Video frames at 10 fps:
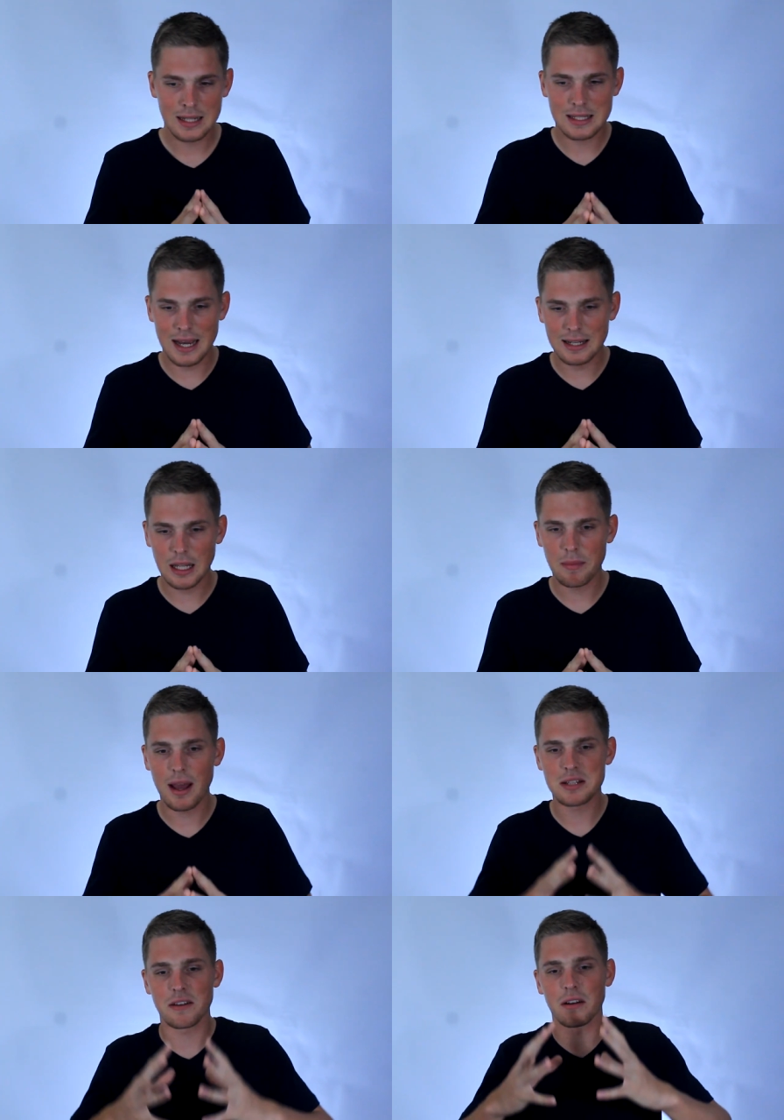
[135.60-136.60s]
Tandem
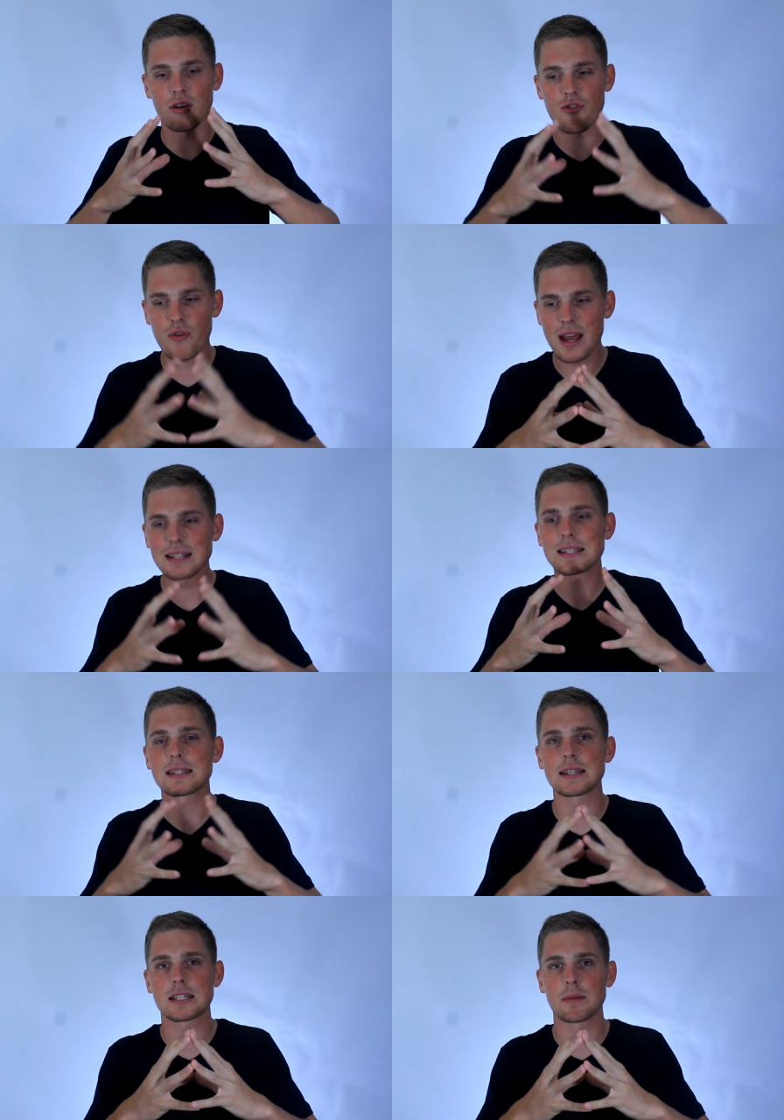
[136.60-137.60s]
has a great
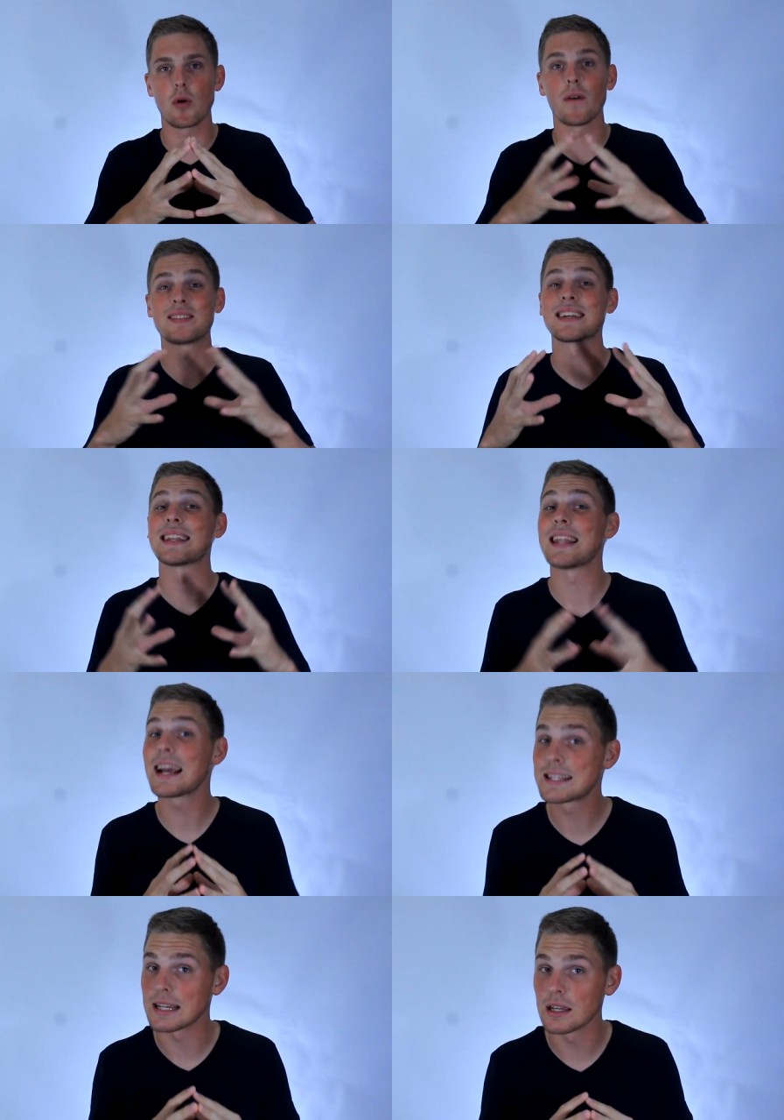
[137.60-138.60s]
system of
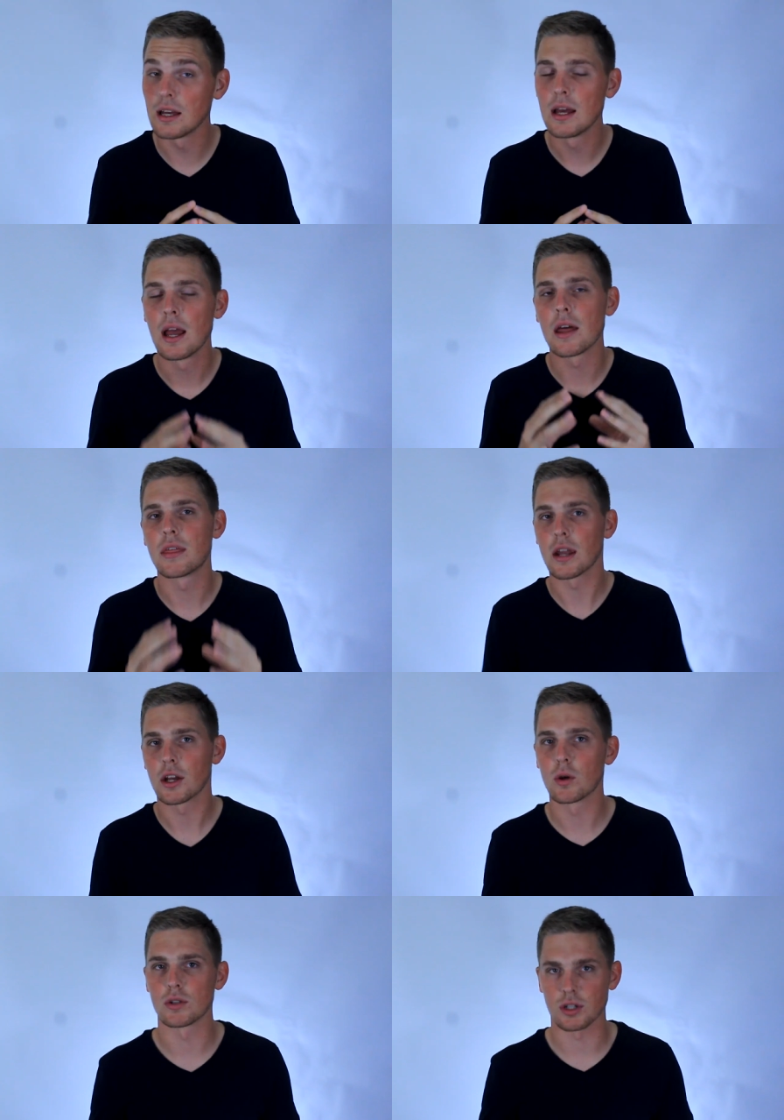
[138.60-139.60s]
selecting their
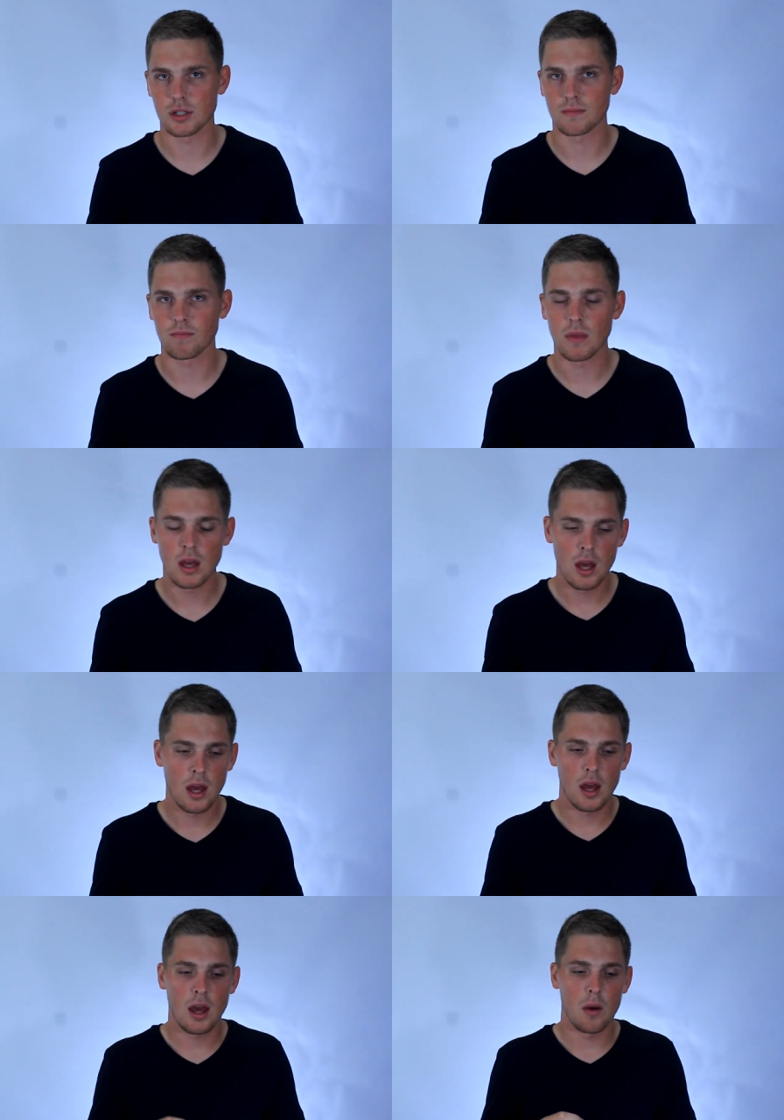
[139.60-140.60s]
users.
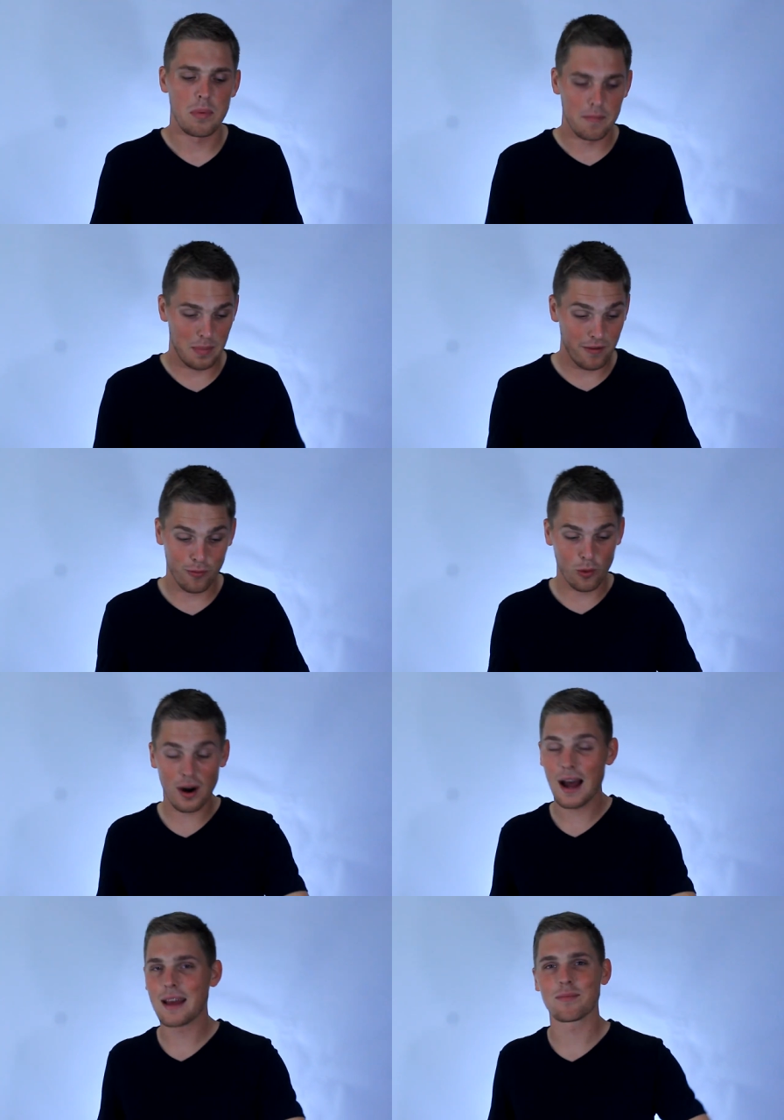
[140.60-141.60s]
Let
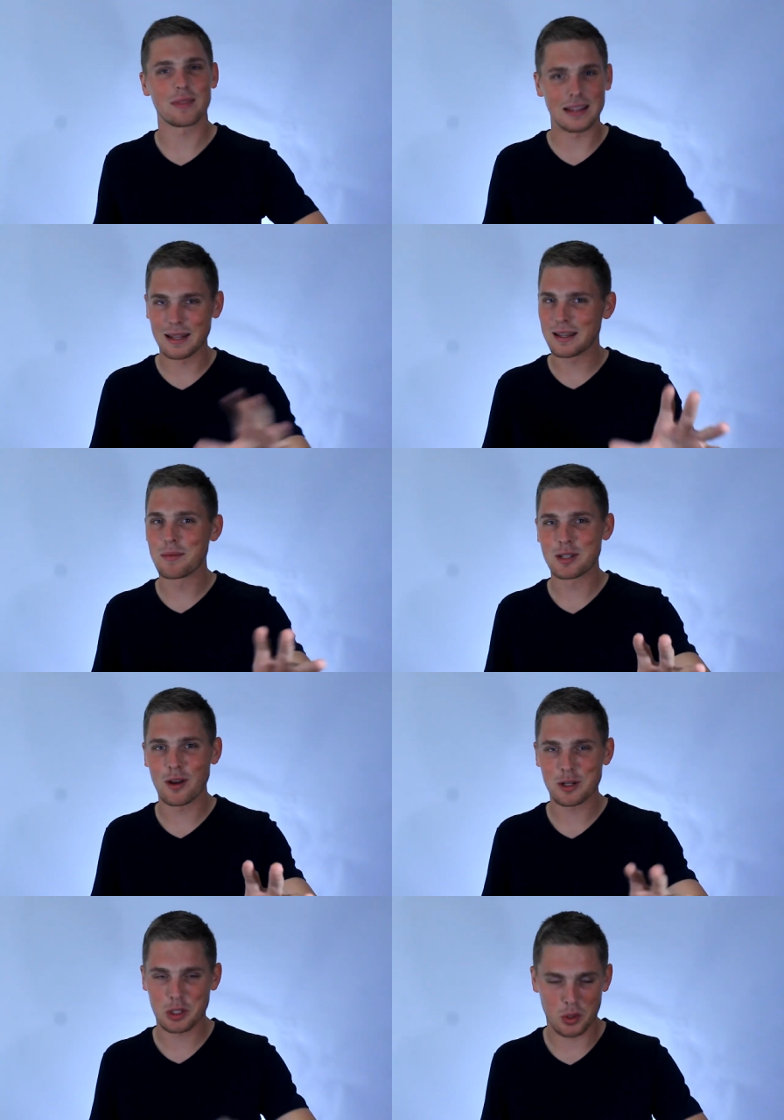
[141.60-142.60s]
me tell
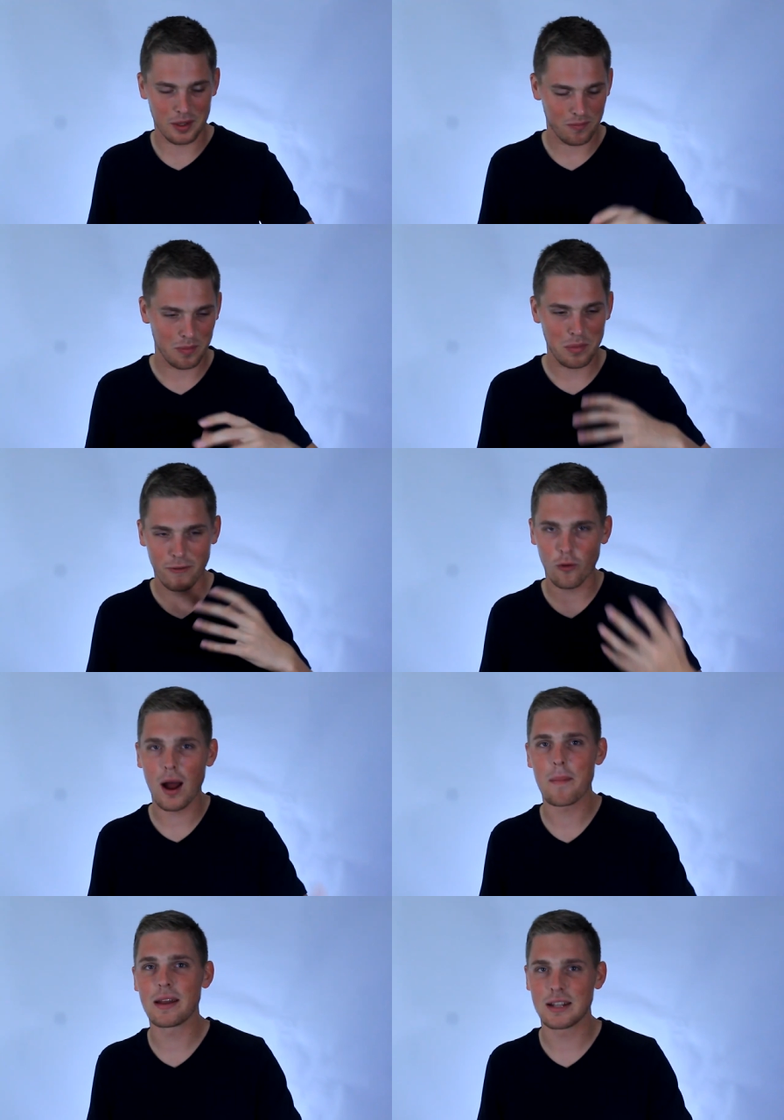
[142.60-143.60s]
you a story. Before
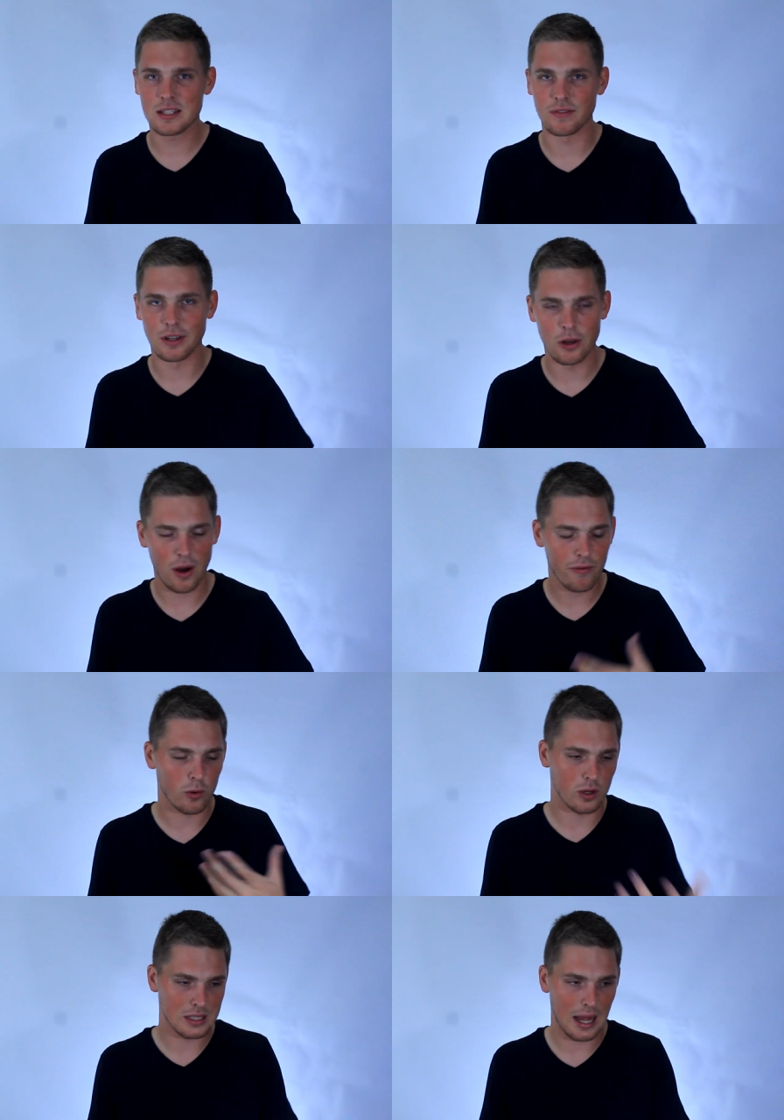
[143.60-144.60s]
I made this video, of
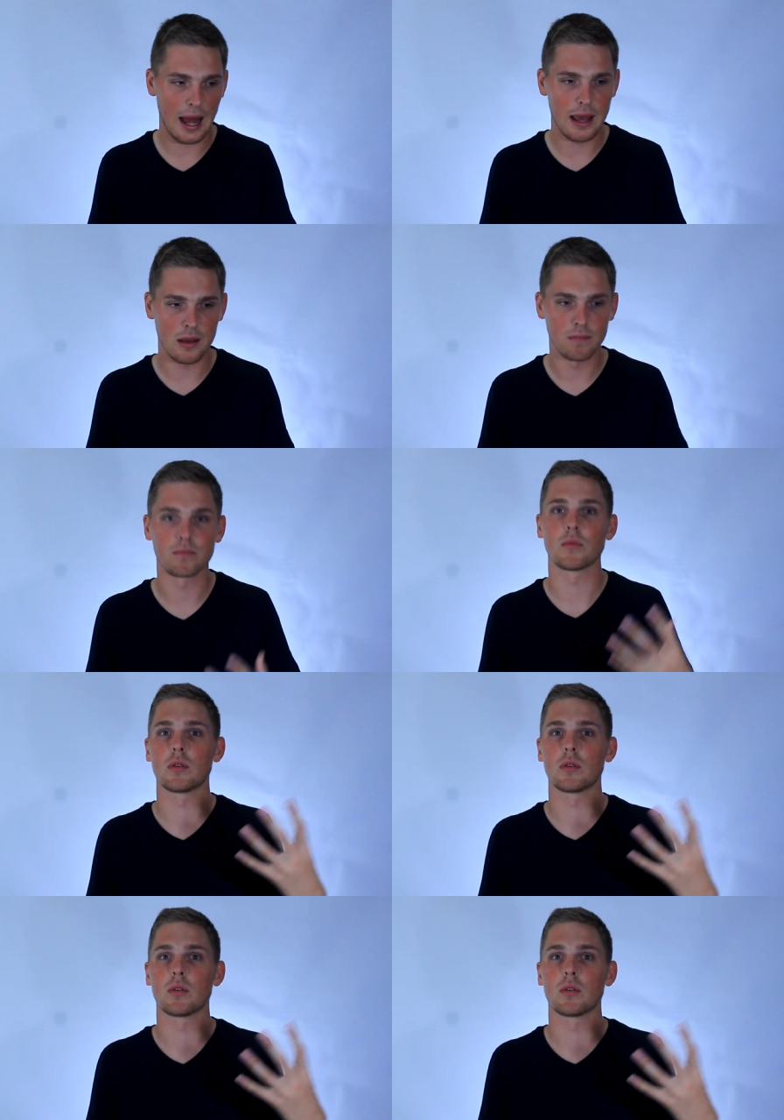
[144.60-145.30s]
course, I